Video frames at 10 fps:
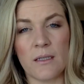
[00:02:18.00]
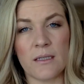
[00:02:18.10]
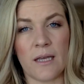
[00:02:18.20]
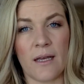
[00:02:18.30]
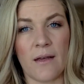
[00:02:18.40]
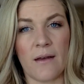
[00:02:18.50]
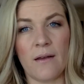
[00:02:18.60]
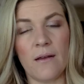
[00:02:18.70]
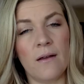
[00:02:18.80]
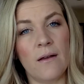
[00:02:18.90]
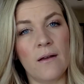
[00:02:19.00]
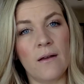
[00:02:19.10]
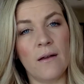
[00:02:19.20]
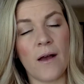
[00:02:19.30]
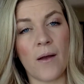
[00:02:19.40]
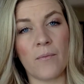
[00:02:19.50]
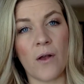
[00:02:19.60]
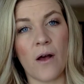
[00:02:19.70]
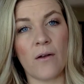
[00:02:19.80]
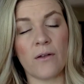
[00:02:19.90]
Saying, I'm
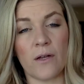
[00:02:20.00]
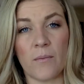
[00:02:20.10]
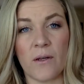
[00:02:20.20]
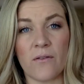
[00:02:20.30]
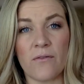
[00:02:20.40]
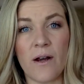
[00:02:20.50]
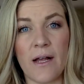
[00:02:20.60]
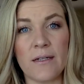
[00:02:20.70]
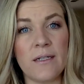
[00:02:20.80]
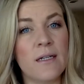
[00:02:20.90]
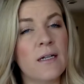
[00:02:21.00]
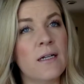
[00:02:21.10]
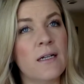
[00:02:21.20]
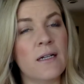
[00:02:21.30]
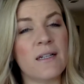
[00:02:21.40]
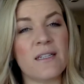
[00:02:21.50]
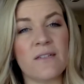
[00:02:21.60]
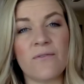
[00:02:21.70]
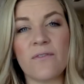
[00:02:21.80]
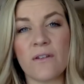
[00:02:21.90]
not going to be your friend
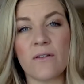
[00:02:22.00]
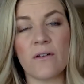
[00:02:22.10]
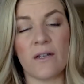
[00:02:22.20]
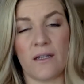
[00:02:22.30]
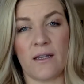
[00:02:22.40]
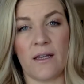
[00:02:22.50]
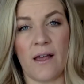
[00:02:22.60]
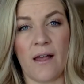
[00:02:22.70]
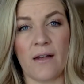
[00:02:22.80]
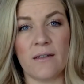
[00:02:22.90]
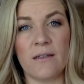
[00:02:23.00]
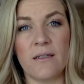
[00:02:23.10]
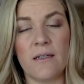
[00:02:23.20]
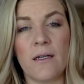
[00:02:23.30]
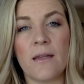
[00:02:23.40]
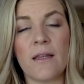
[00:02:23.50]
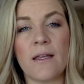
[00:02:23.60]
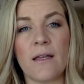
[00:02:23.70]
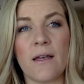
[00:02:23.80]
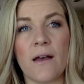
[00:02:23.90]
doesn't feel good at the end.
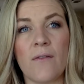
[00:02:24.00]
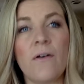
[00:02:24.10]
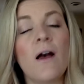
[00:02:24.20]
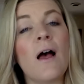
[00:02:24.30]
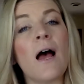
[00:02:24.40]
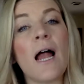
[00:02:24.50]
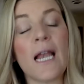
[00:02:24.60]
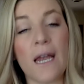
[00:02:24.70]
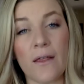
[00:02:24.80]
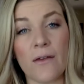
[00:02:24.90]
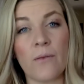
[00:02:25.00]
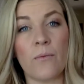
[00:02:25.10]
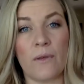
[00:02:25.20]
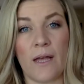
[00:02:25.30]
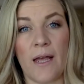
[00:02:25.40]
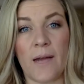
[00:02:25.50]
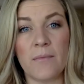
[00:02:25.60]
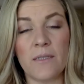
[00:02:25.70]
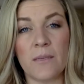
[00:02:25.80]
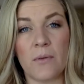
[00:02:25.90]
Thinking of another
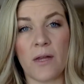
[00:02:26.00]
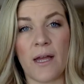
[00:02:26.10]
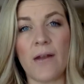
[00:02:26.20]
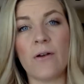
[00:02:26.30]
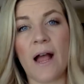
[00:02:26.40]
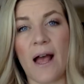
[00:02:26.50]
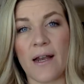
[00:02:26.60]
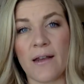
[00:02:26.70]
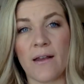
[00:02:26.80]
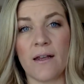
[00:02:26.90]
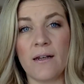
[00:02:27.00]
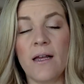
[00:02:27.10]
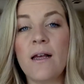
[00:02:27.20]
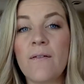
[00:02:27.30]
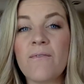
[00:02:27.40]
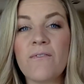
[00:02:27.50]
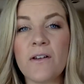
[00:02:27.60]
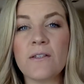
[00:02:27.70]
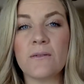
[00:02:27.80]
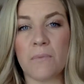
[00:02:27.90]
game to play or adding in
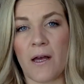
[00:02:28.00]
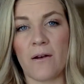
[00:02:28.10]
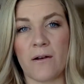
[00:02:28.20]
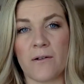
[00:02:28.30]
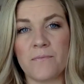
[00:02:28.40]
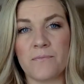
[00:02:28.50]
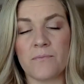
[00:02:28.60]
feels better.